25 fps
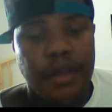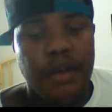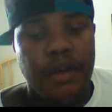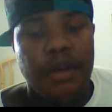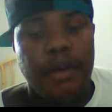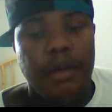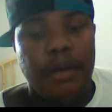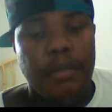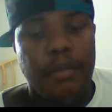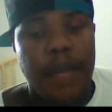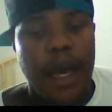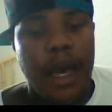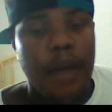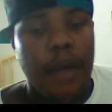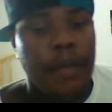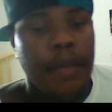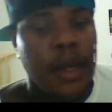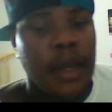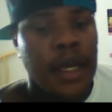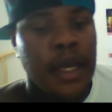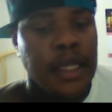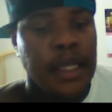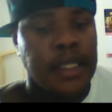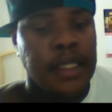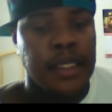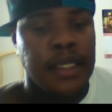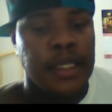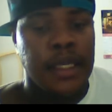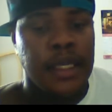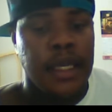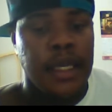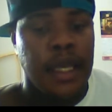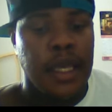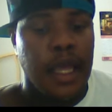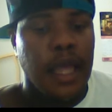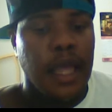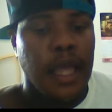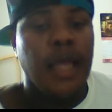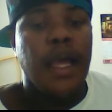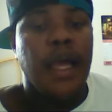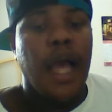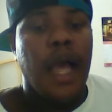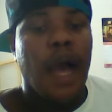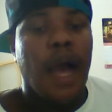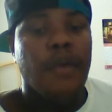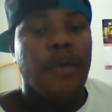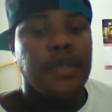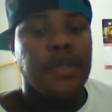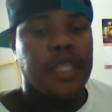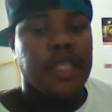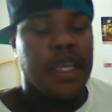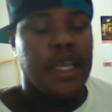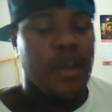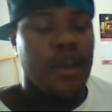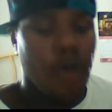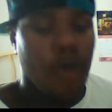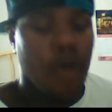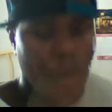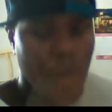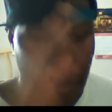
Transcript: them down because I was saying I'm